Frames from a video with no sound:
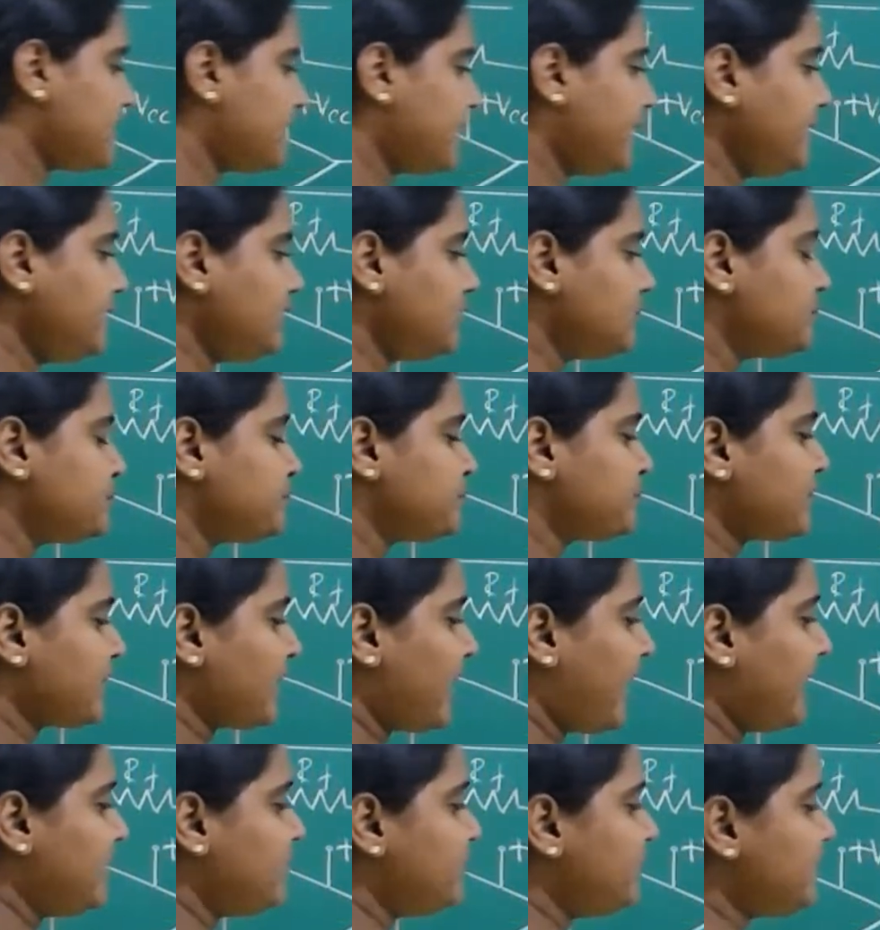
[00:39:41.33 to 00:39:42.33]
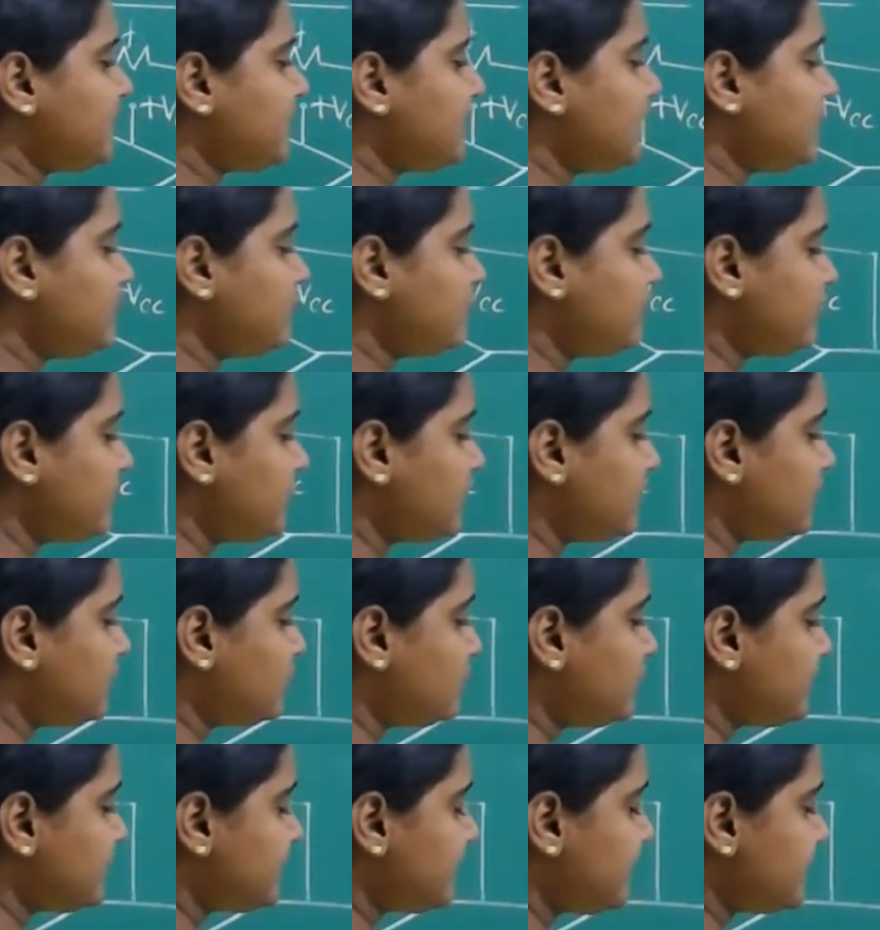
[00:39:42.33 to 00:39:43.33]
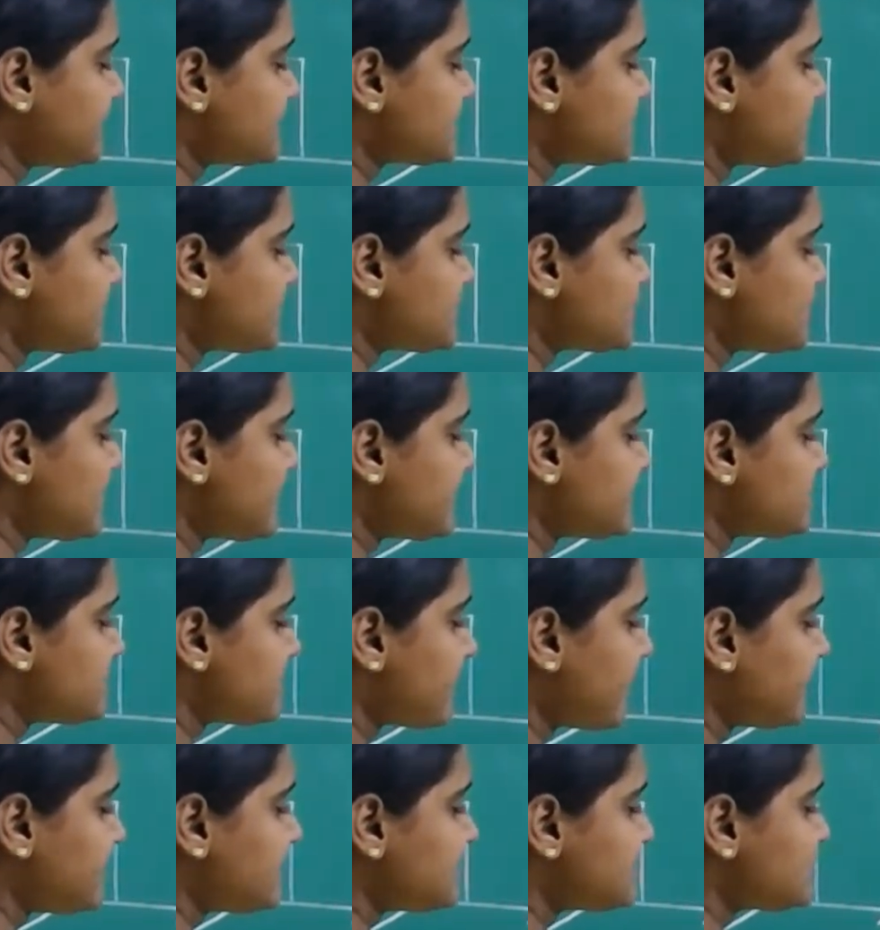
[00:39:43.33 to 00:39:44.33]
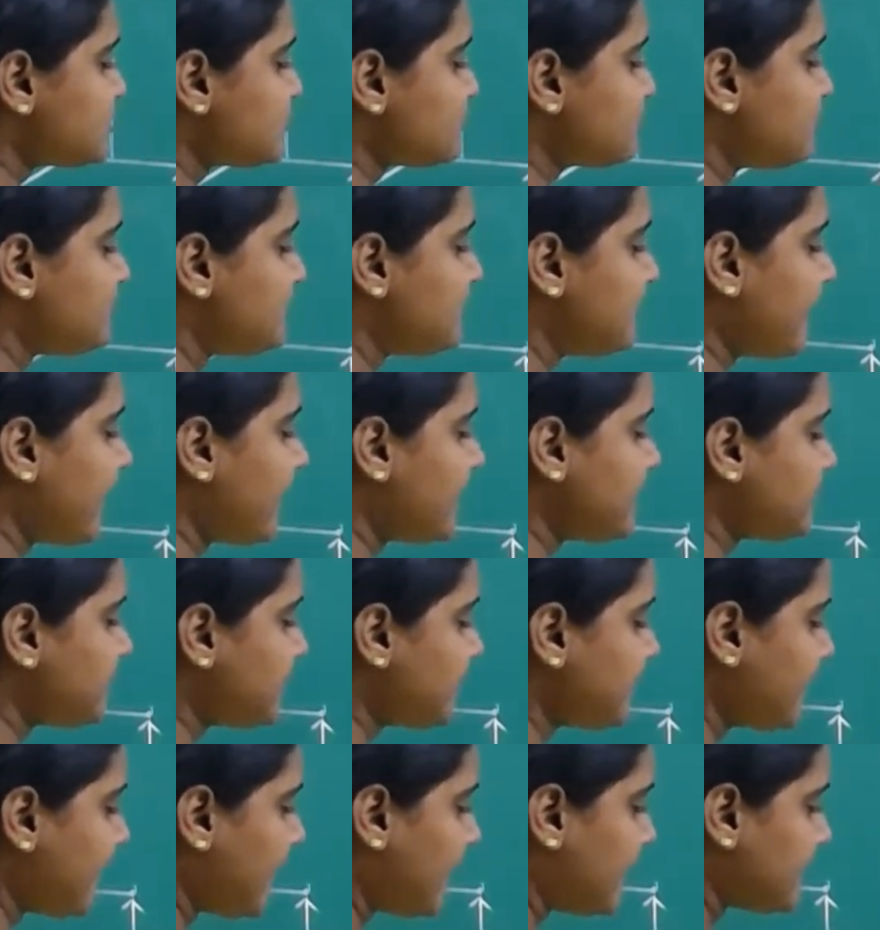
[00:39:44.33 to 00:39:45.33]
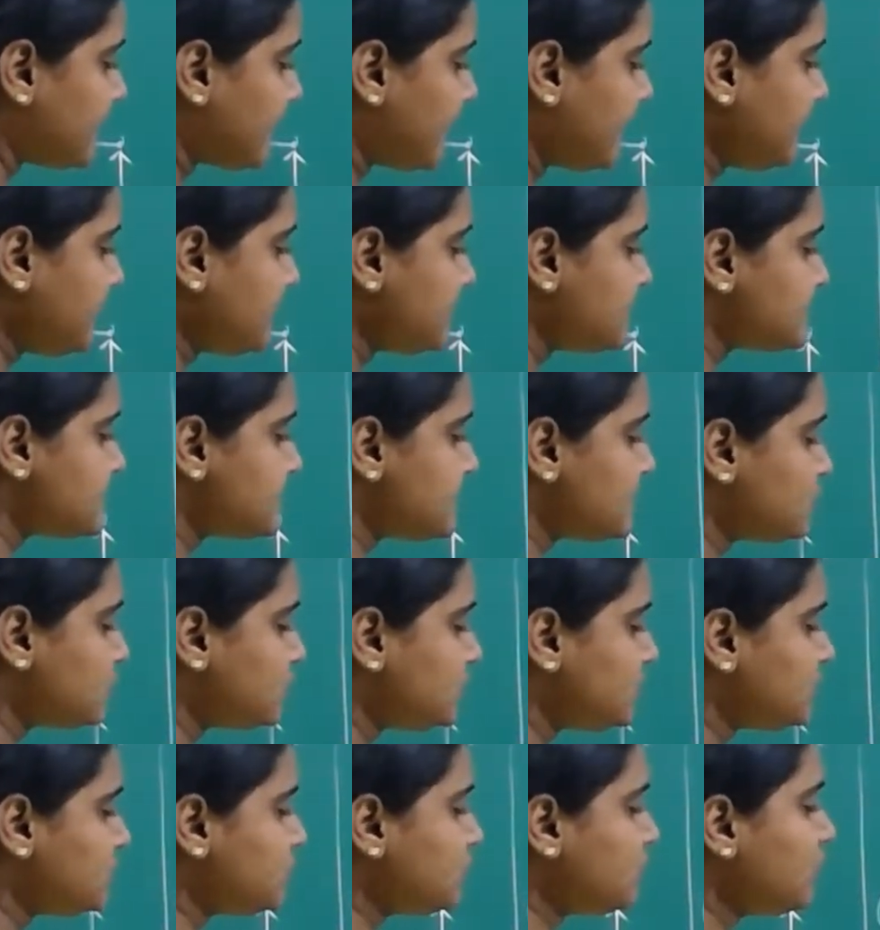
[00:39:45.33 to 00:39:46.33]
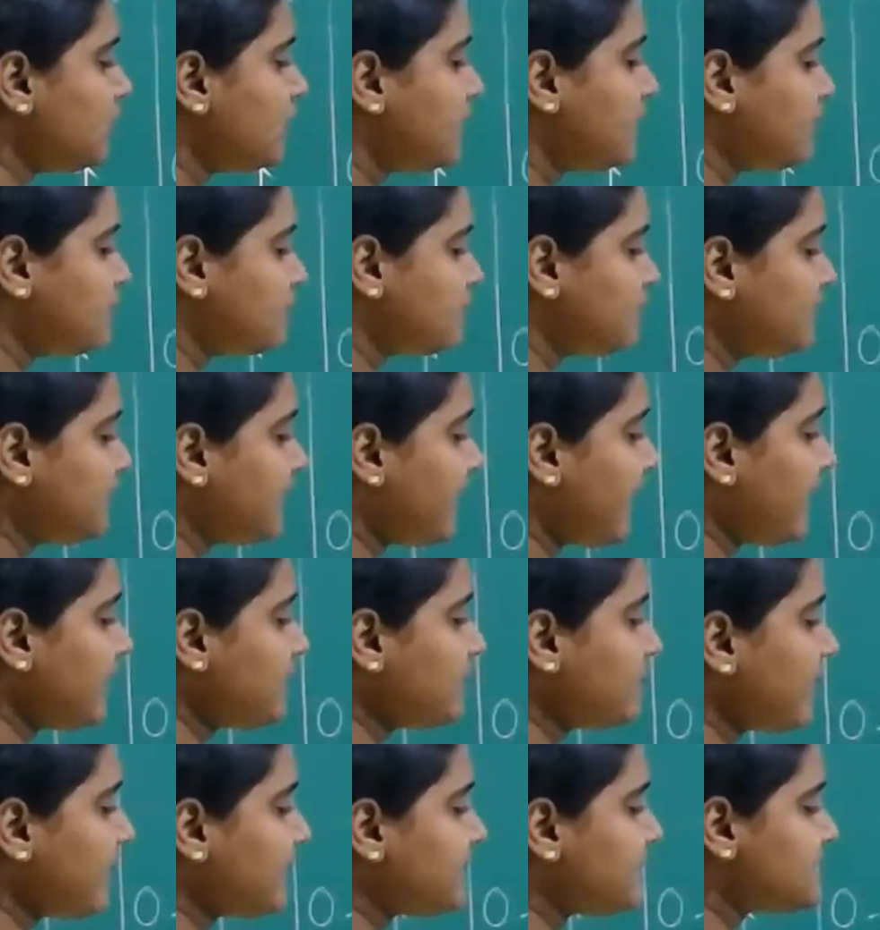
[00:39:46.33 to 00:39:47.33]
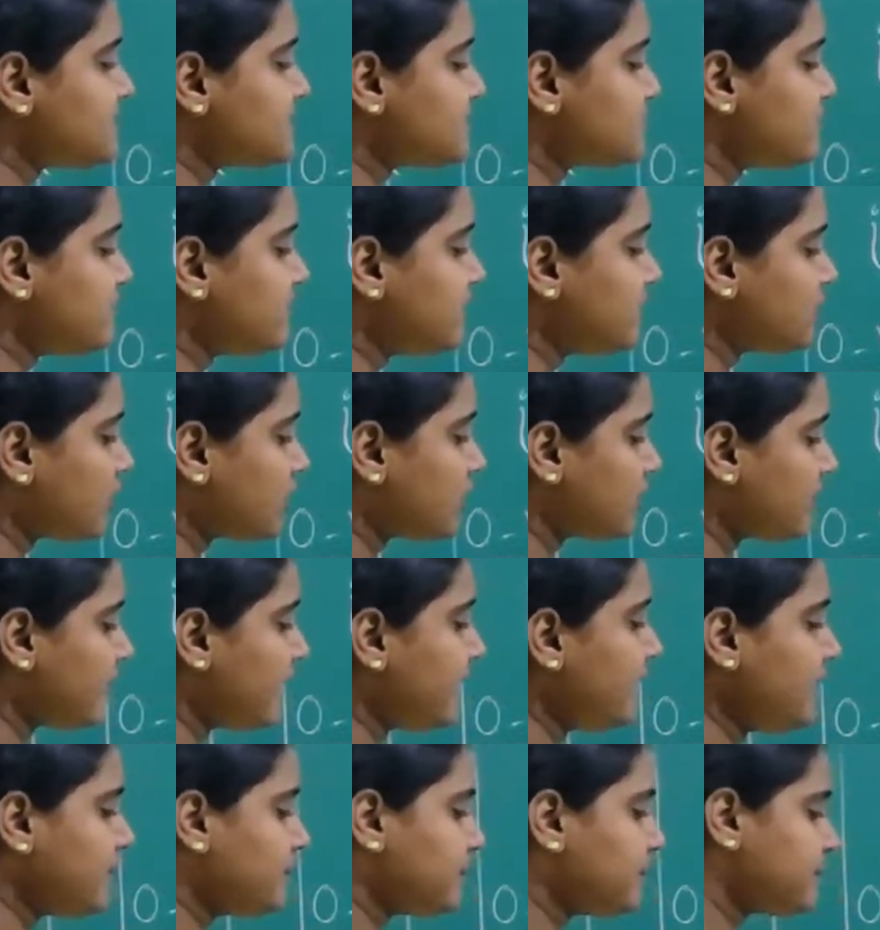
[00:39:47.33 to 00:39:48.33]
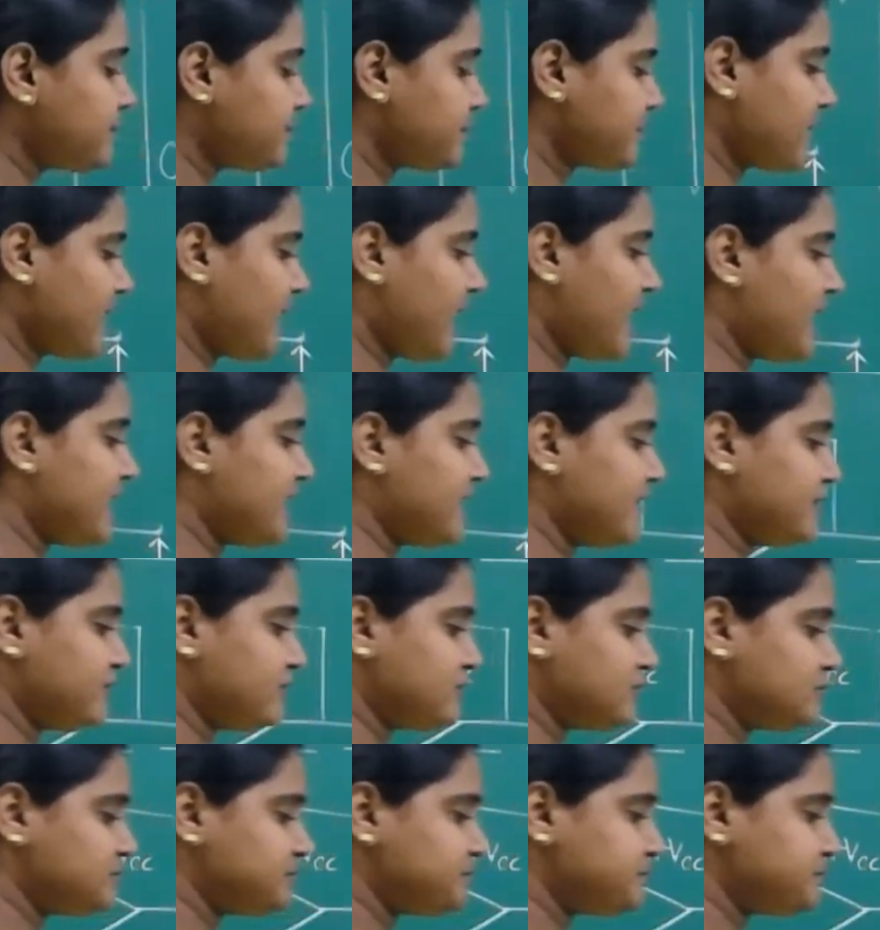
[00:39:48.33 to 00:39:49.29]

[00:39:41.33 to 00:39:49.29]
Right? And we came with the expression as minus of VI by RI is equal to VI minus V0 by RF.